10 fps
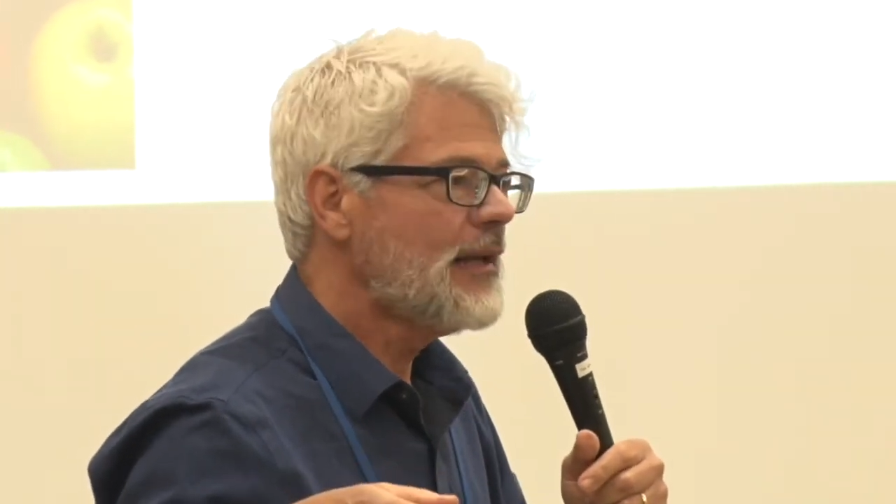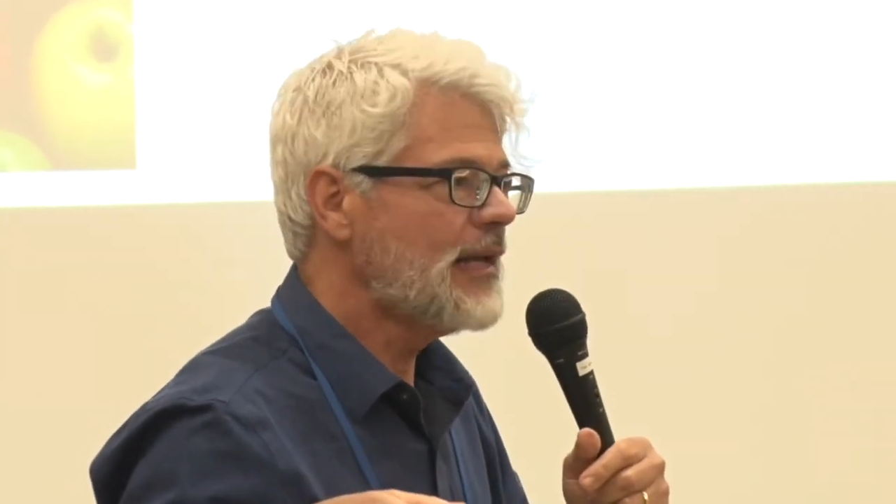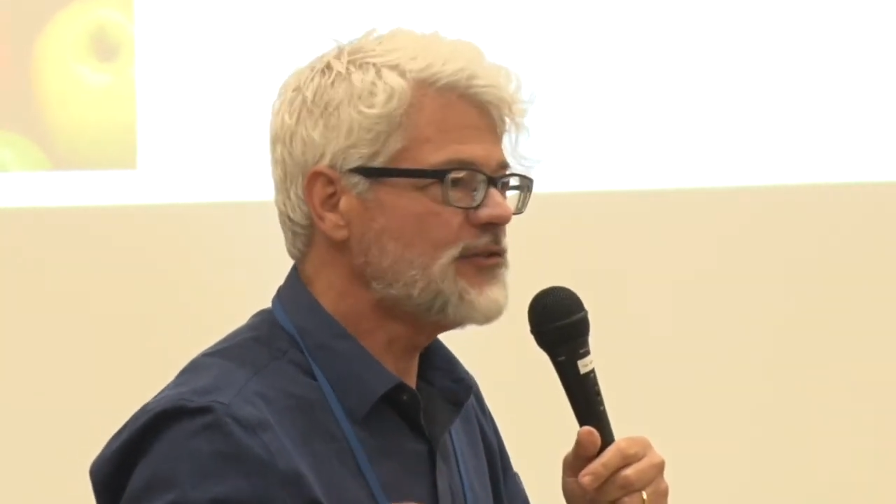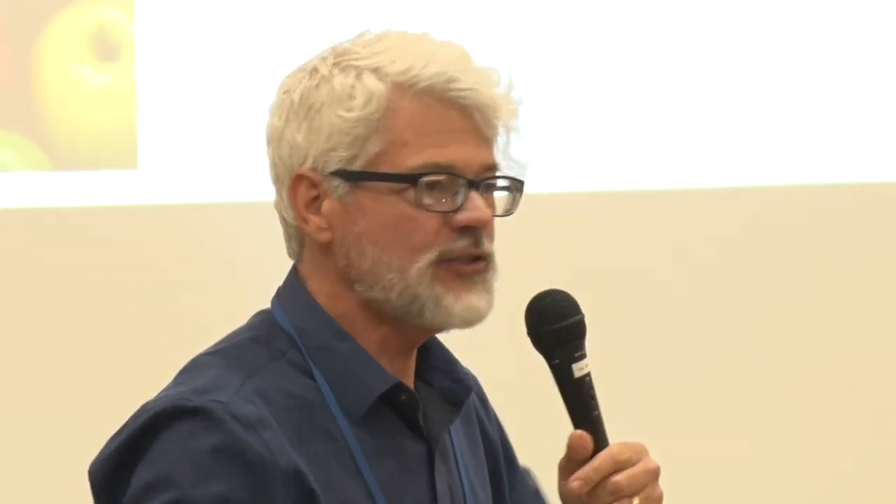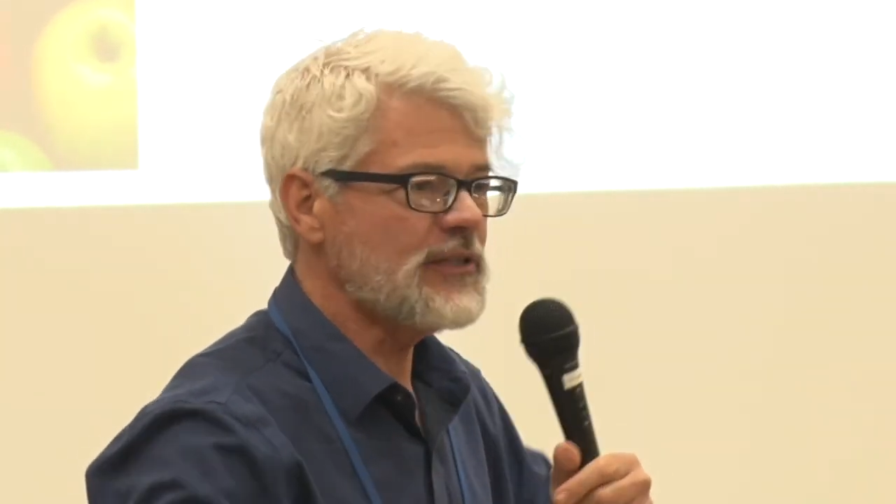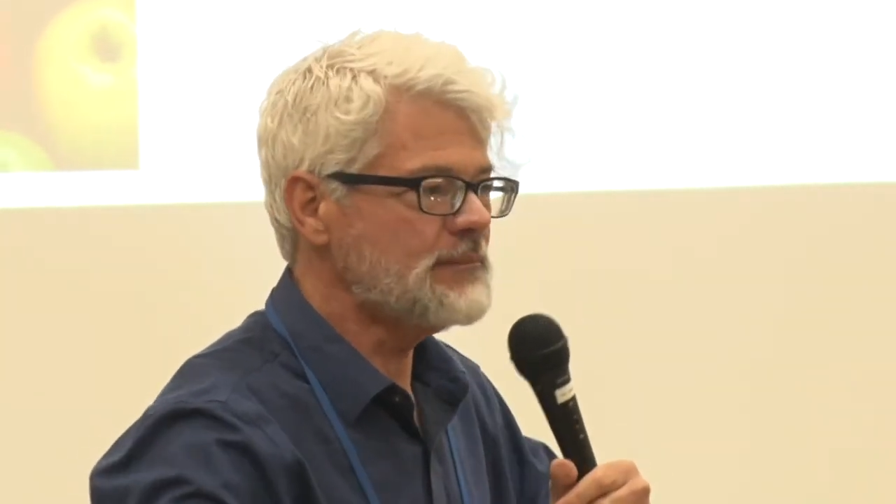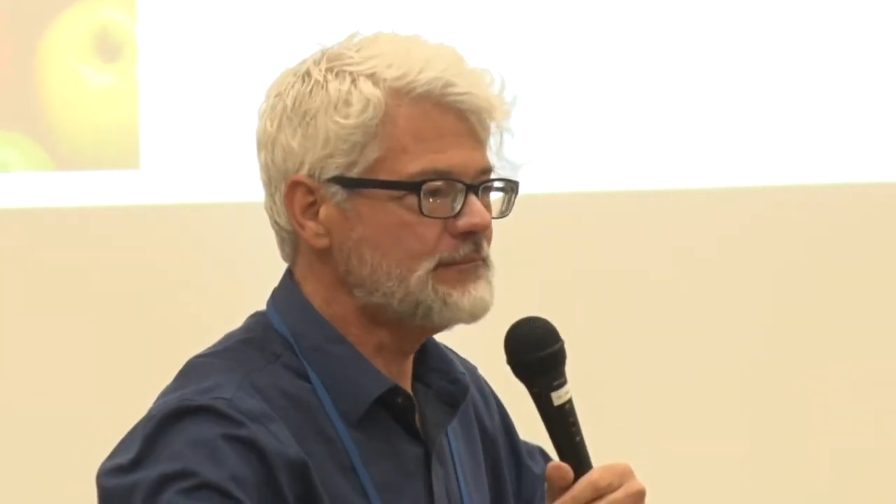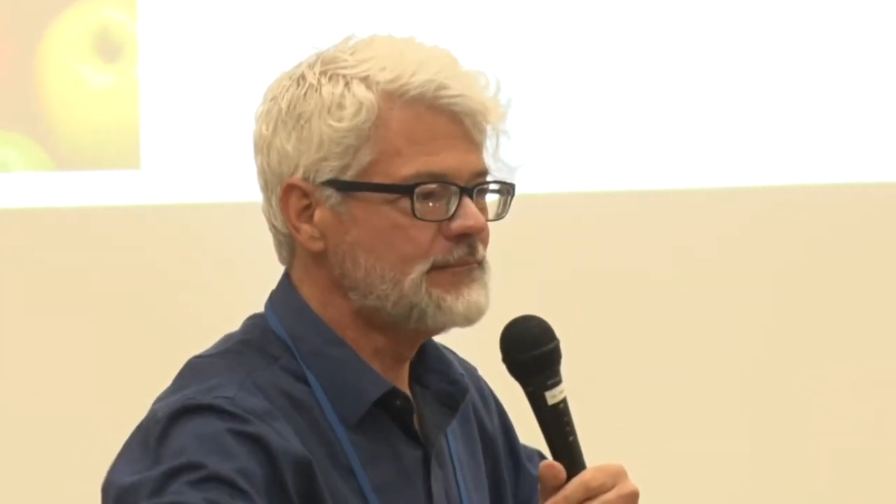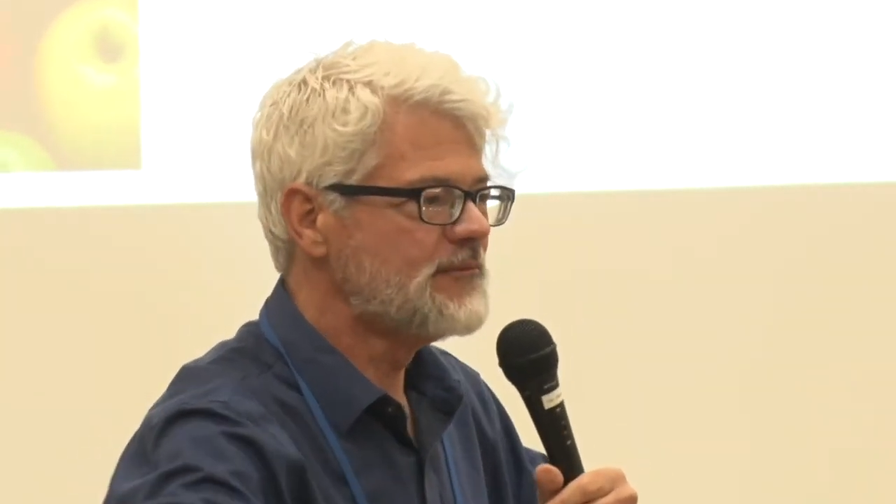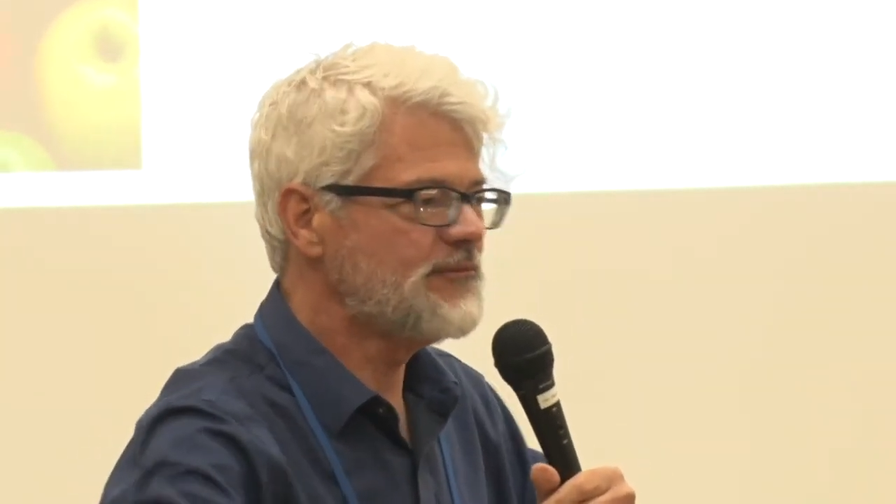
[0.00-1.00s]
and she
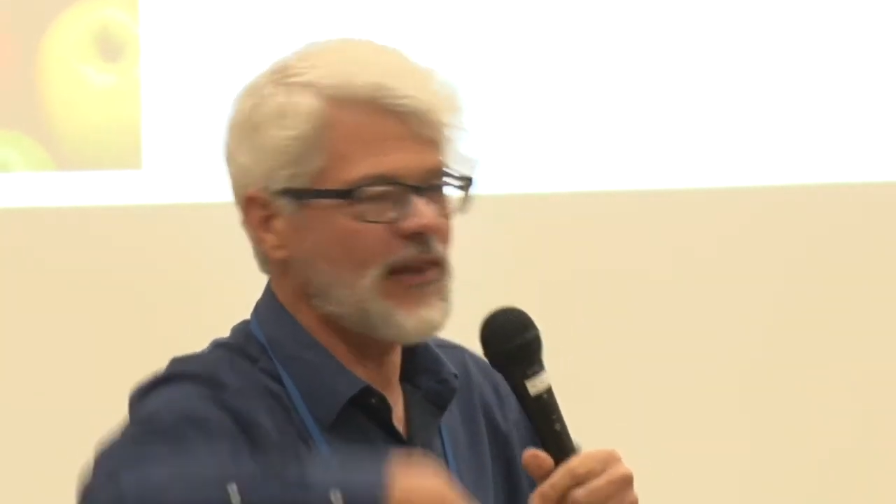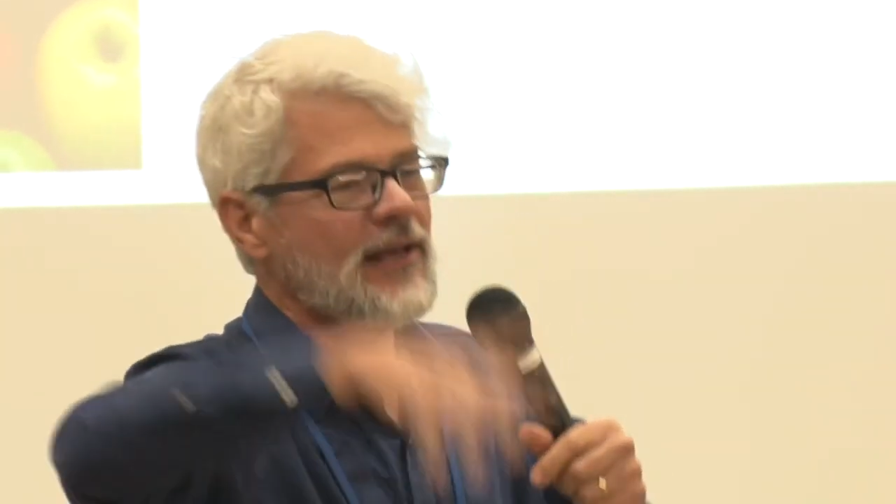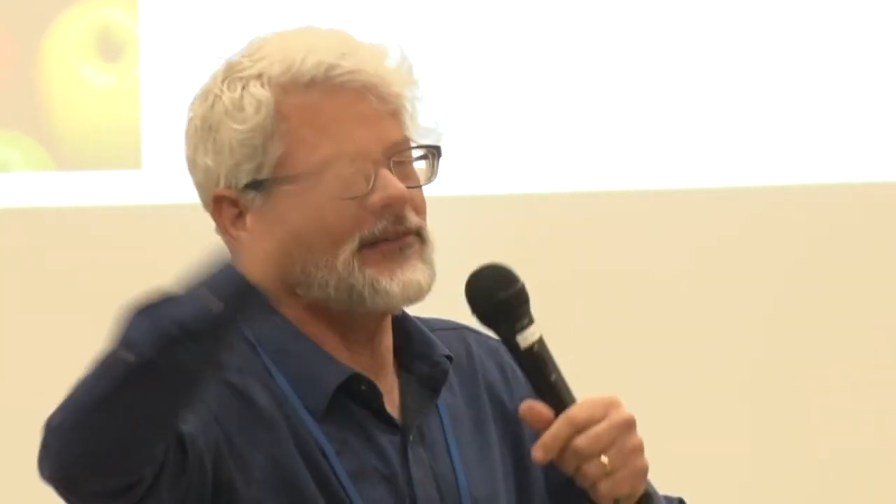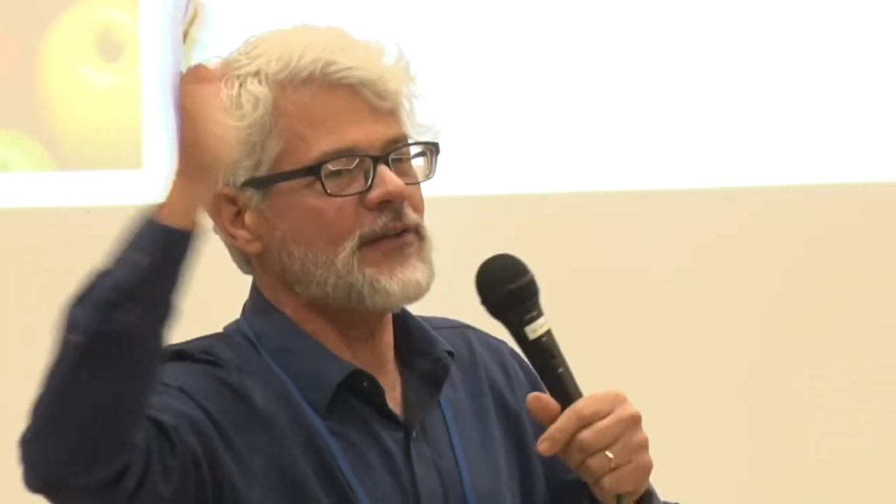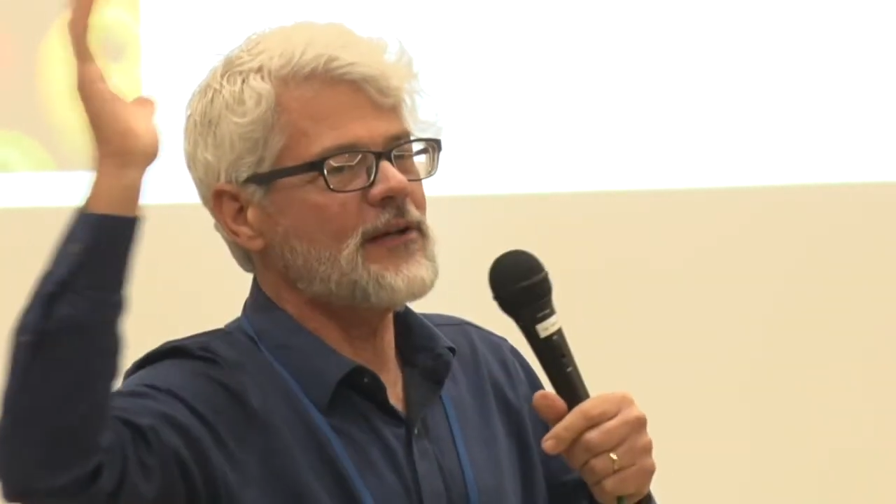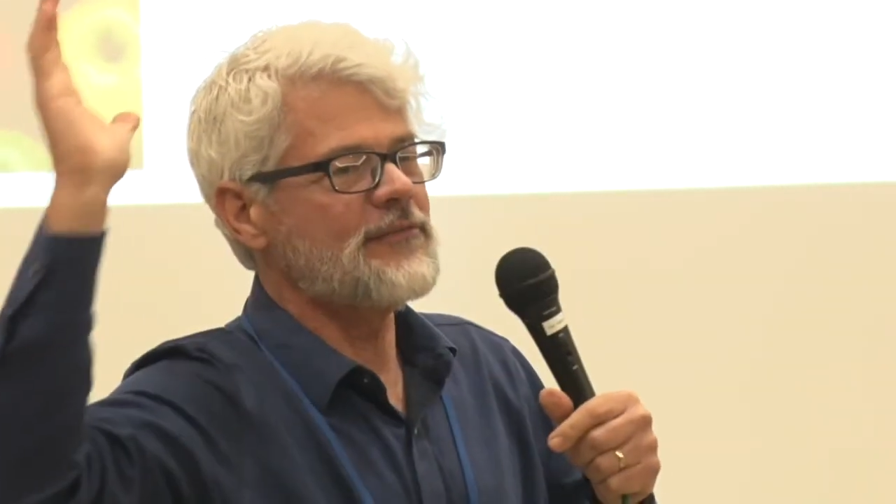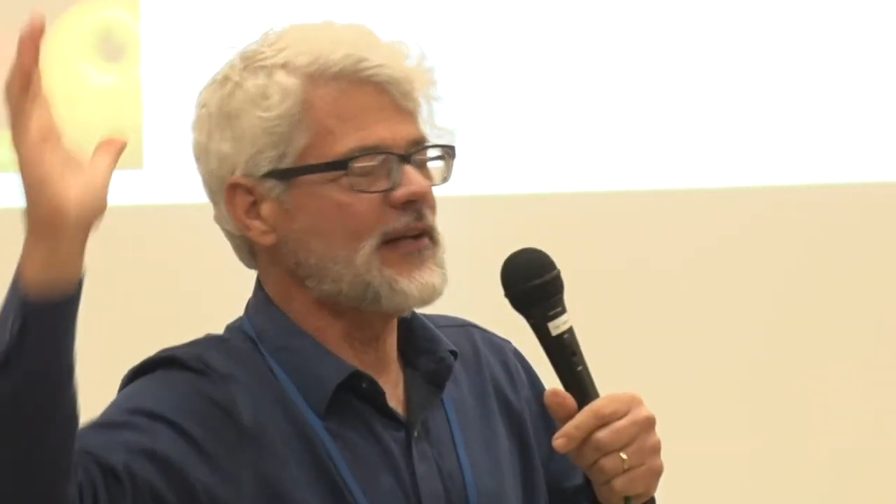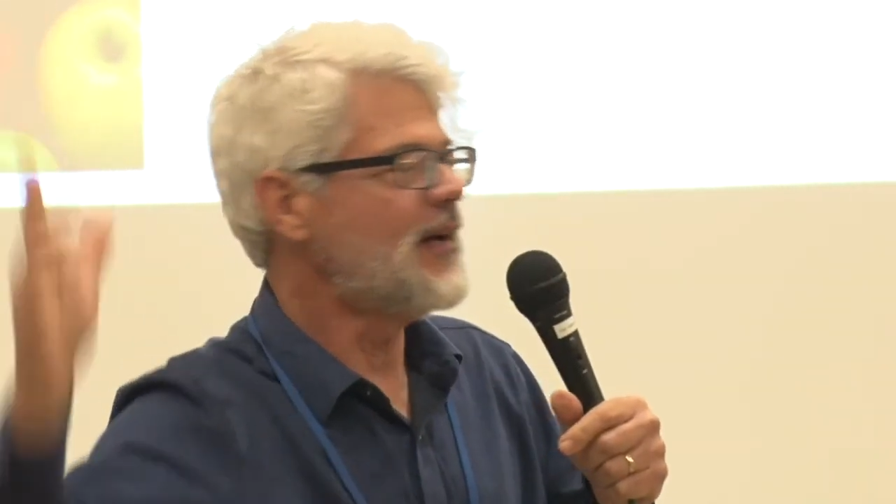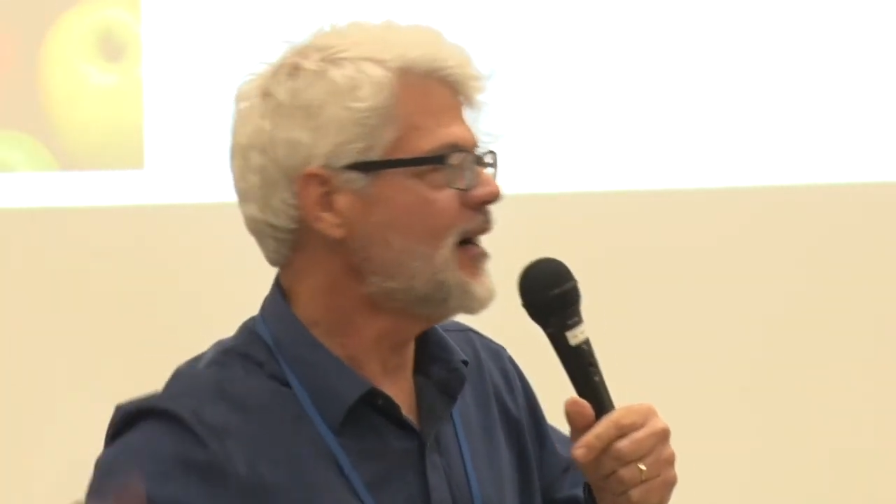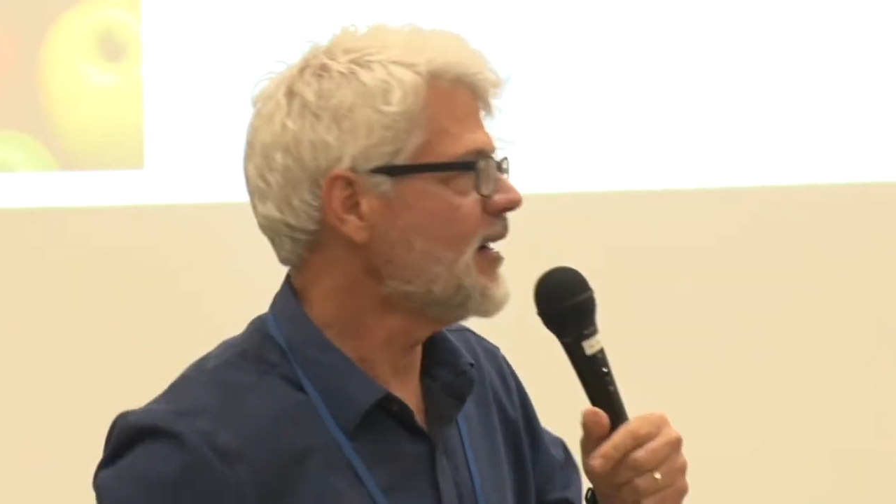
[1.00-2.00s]
flies off
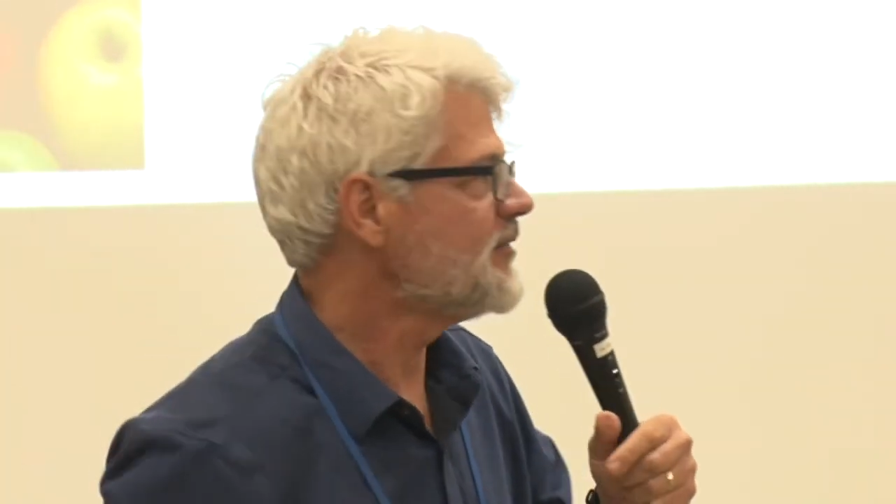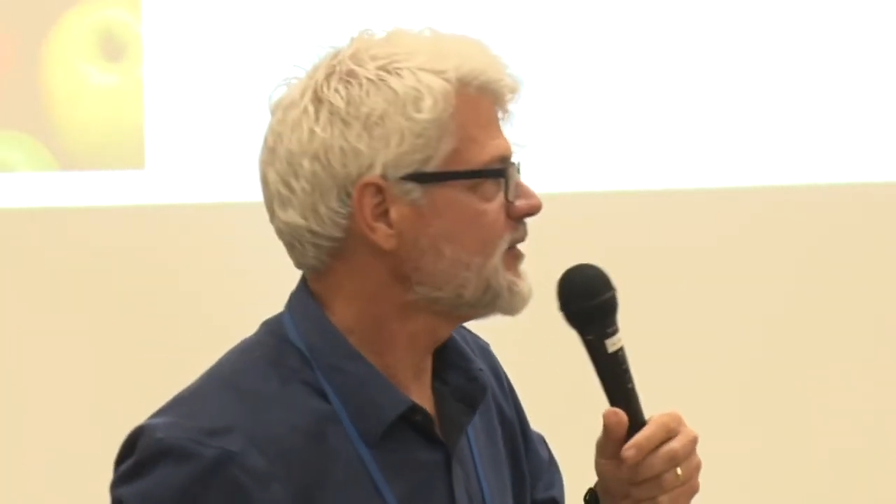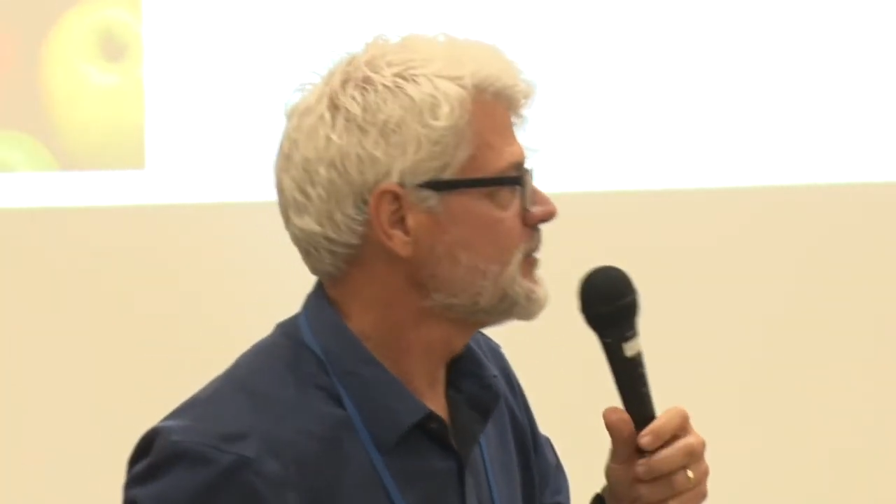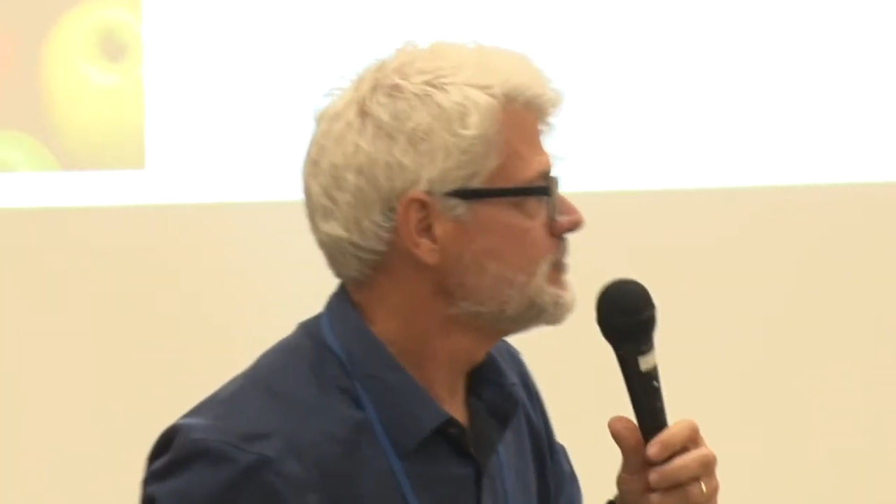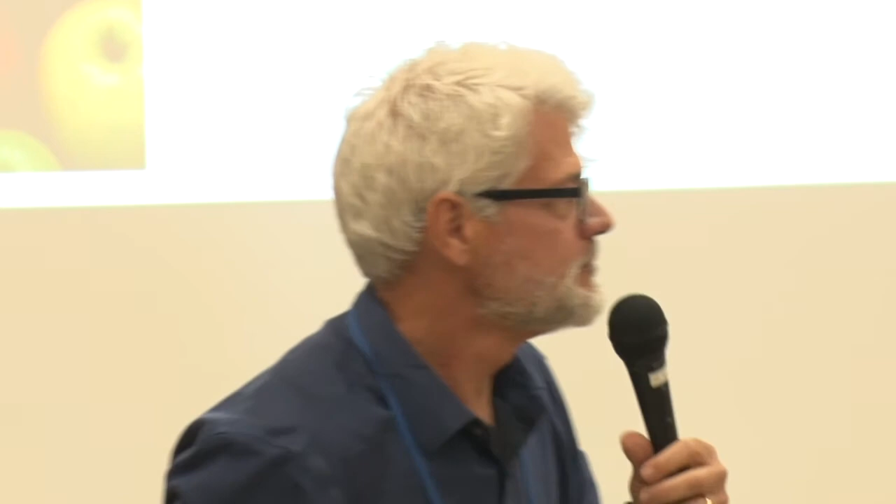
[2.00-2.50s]
in a huff.